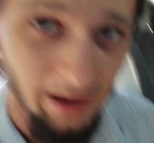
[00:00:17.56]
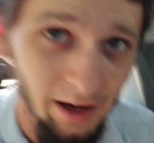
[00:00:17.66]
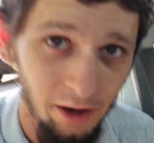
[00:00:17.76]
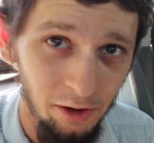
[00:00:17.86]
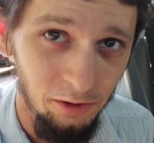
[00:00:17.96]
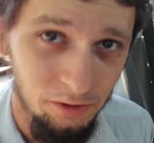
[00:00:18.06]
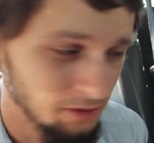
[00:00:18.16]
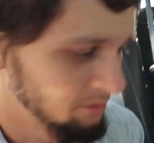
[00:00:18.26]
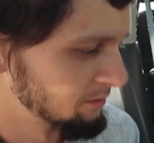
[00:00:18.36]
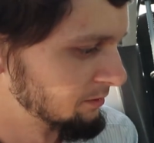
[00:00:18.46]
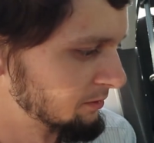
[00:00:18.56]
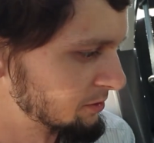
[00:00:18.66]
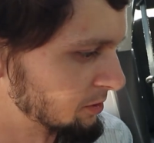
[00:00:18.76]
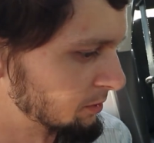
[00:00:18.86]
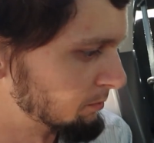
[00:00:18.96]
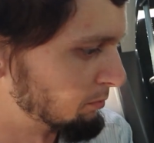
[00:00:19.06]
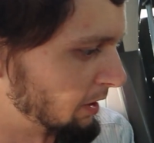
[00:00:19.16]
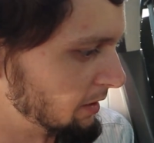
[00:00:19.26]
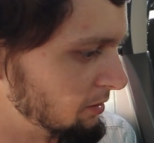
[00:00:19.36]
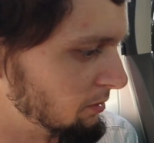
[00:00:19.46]
out. So,
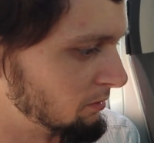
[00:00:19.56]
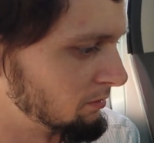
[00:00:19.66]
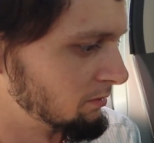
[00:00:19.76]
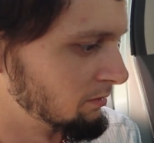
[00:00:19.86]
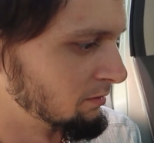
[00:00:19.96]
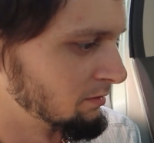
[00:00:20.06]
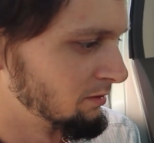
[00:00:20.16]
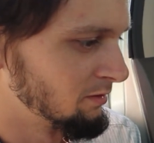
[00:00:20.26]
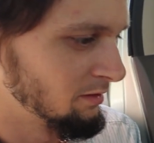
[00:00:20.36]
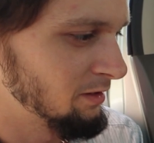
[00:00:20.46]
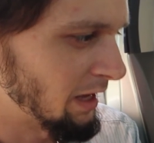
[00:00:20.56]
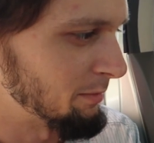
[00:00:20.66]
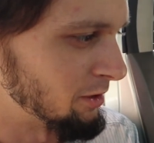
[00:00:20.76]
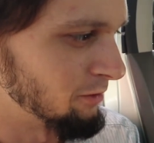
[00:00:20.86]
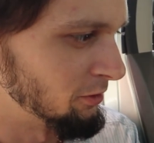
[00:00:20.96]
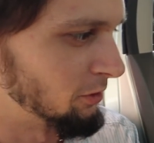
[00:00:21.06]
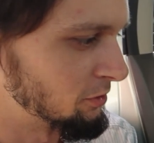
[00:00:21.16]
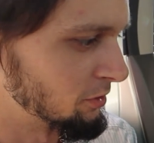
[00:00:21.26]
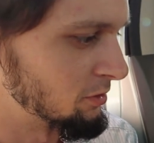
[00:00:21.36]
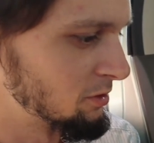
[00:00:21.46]
brand new cabin air
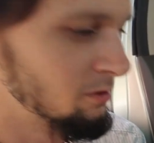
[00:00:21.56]
filters,